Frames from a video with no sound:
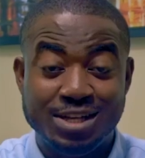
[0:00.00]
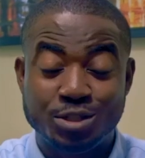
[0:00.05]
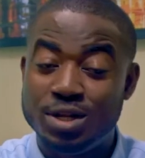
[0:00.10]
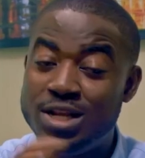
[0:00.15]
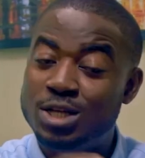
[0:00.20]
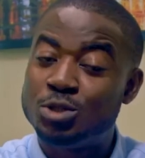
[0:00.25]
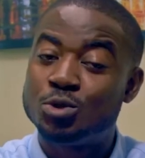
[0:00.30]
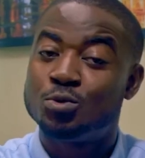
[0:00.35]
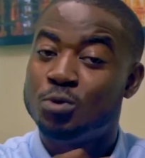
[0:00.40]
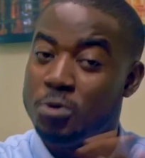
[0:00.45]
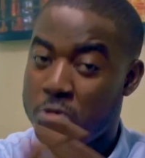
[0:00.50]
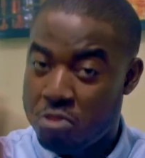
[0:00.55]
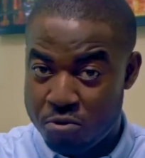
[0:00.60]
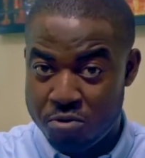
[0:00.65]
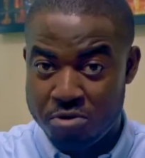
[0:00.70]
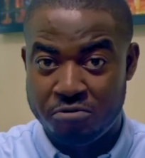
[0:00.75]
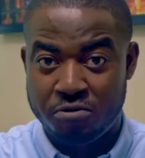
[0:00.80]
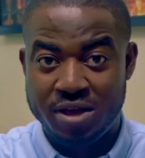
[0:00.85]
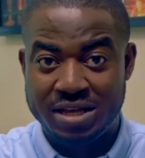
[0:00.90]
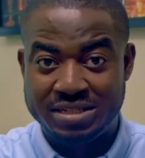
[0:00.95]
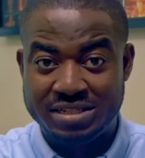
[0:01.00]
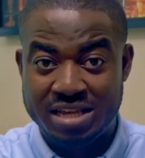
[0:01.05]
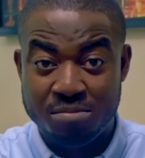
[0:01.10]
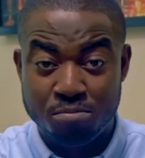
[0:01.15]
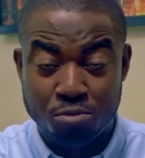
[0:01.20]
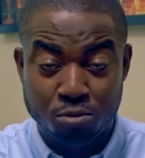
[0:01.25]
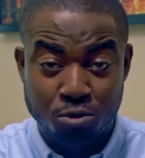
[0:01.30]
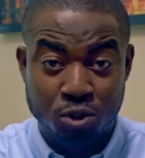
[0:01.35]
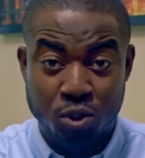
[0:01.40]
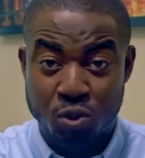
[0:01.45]
So let's run through a few
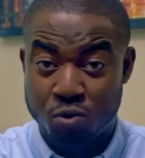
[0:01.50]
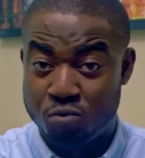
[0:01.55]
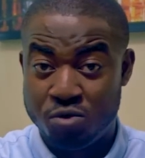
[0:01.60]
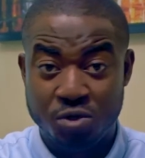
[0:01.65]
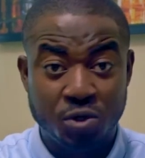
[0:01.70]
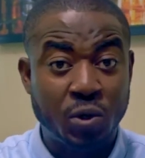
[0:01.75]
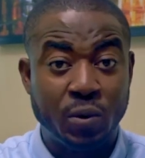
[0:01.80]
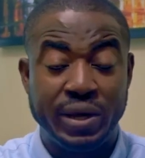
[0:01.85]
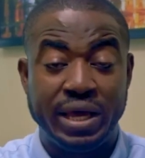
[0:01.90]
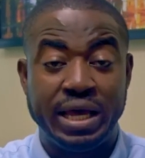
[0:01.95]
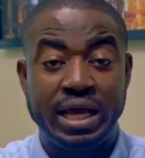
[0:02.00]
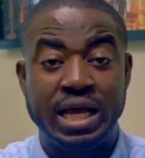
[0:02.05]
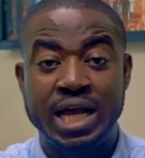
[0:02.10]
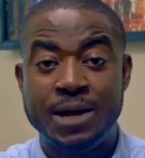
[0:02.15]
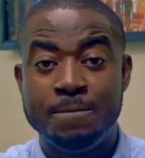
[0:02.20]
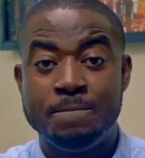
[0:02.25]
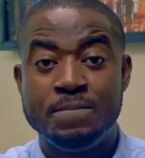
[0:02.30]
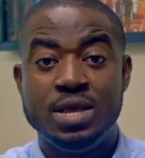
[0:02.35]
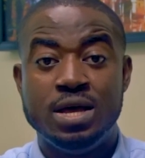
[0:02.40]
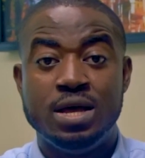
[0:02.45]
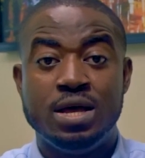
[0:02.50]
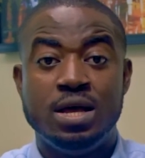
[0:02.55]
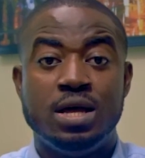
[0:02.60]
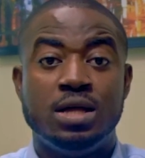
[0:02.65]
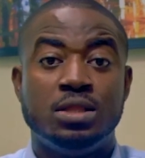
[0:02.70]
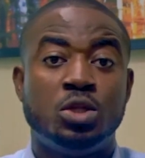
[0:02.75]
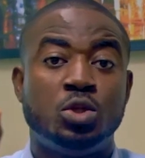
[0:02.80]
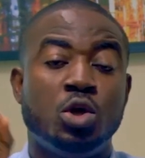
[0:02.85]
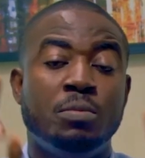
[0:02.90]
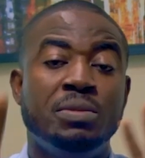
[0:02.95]
examples real quick.
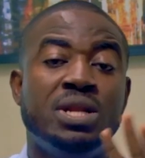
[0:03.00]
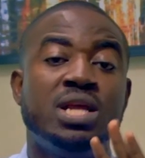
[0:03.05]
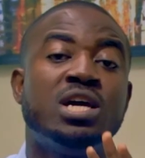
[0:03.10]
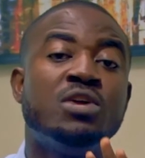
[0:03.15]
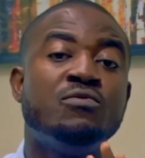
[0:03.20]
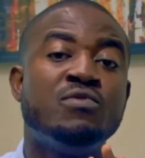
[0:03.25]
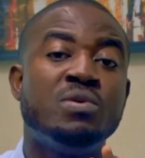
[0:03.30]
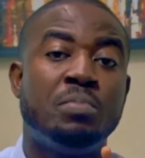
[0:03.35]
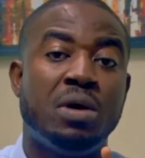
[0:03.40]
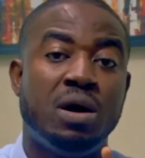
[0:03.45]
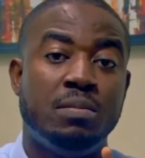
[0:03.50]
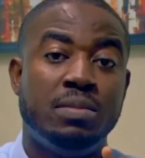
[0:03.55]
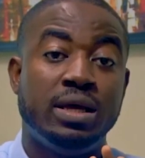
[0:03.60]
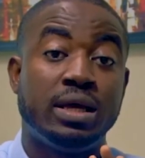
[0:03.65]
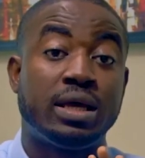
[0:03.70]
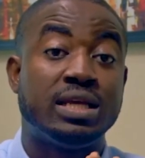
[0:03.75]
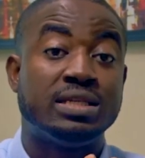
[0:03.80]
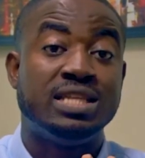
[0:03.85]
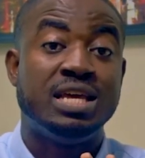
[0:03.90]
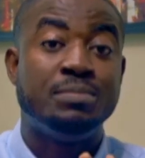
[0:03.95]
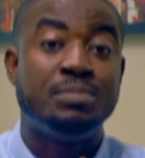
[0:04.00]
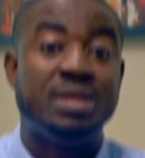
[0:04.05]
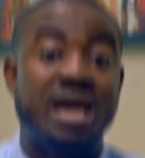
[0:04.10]
The Dominican Republic is named